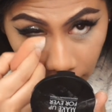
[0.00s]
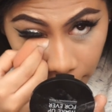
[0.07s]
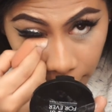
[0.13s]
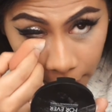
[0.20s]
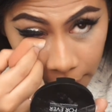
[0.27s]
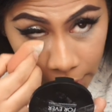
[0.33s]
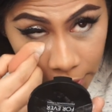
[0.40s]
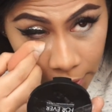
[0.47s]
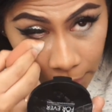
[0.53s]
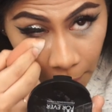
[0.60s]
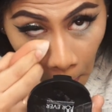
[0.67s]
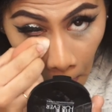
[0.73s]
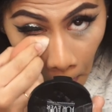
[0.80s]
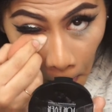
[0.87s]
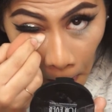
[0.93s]
for you
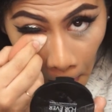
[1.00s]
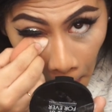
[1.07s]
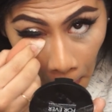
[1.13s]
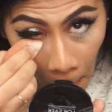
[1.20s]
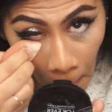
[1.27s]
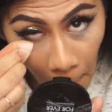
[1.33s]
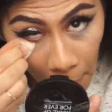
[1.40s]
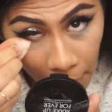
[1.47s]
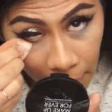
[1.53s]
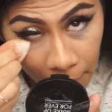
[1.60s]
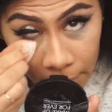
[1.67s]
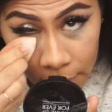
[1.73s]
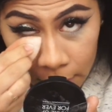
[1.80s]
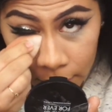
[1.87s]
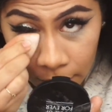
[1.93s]
to
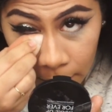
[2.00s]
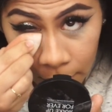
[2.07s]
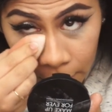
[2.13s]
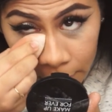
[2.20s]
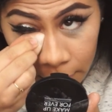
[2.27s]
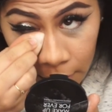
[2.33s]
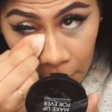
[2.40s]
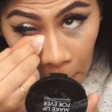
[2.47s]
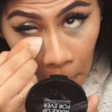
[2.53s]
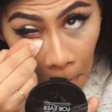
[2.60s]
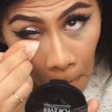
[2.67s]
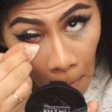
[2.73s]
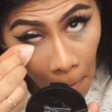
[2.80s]
keep this from creasing.